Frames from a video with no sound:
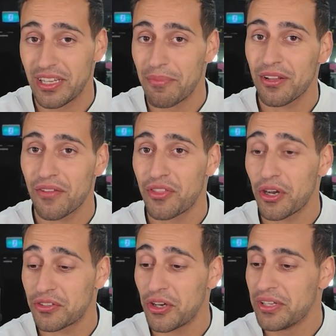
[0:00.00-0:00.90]
in the middle of the
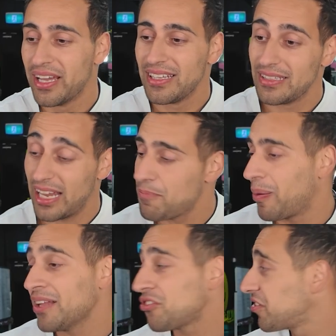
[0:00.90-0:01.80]
octagon. Then he
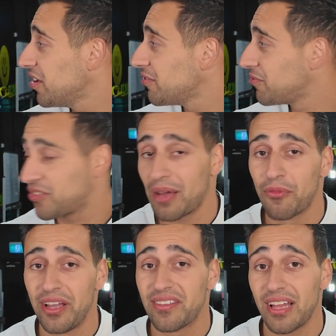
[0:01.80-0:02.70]
punched it for
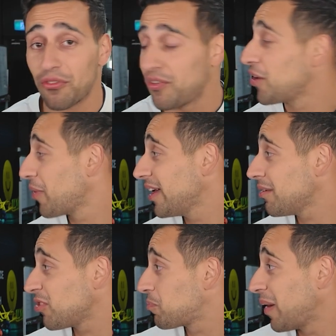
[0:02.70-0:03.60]
some reason. That was very
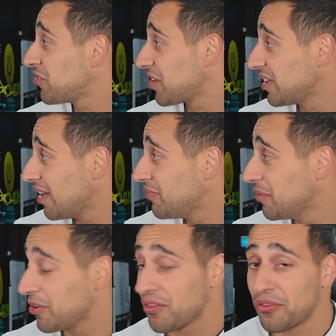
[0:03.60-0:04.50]
random. Just punched the glove
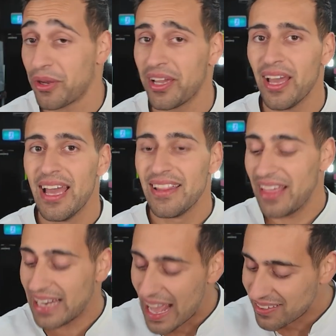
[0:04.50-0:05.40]
in the middle of the ring.
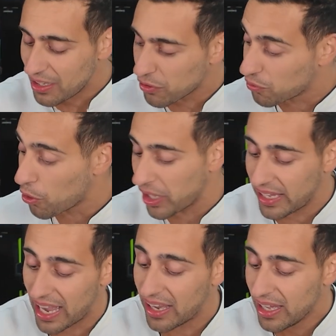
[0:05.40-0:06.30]
Then as he was
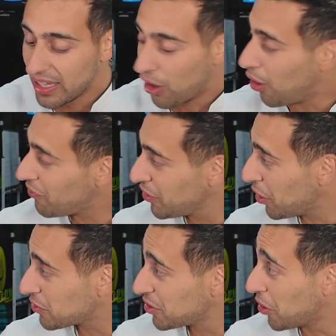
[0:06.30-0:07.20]
walking out of
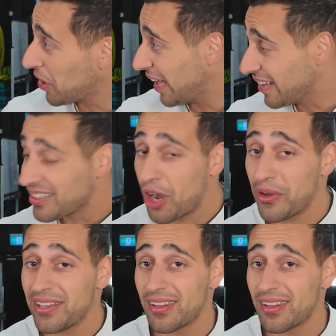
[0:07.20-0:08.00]
the octagon and then going